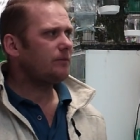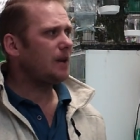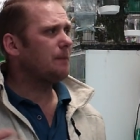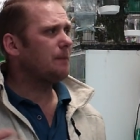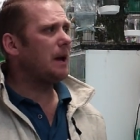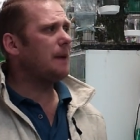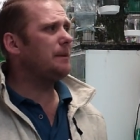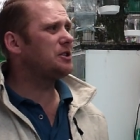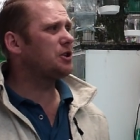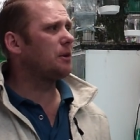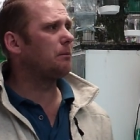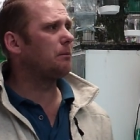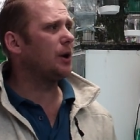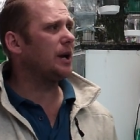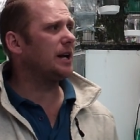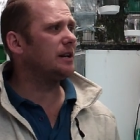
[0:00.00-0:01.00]
Maybe some
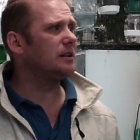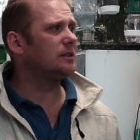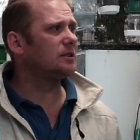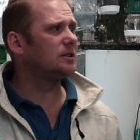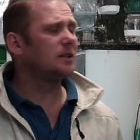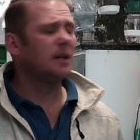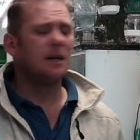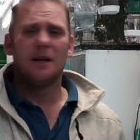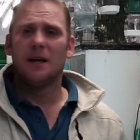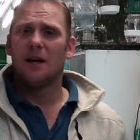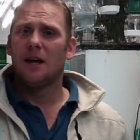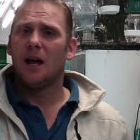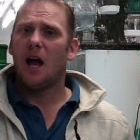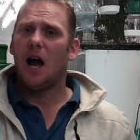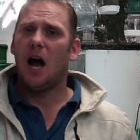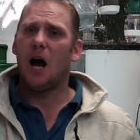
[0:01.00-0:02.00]
breeders
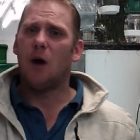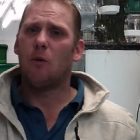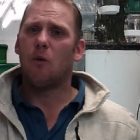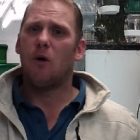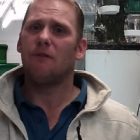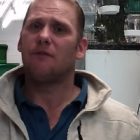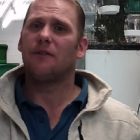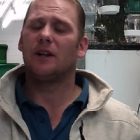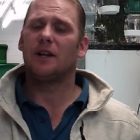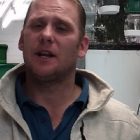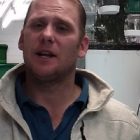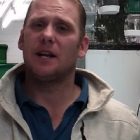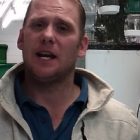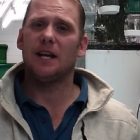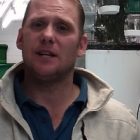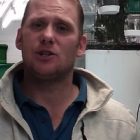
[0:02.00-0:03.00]
uh, won't feel the
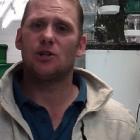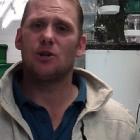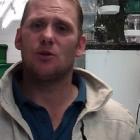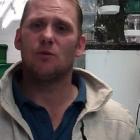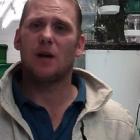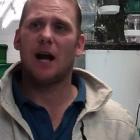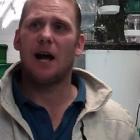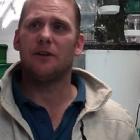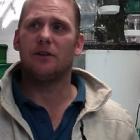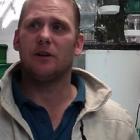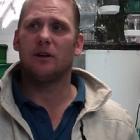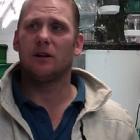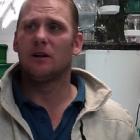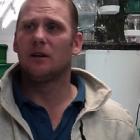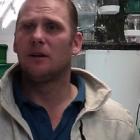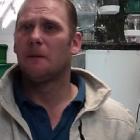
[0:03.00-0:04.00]
need to candle.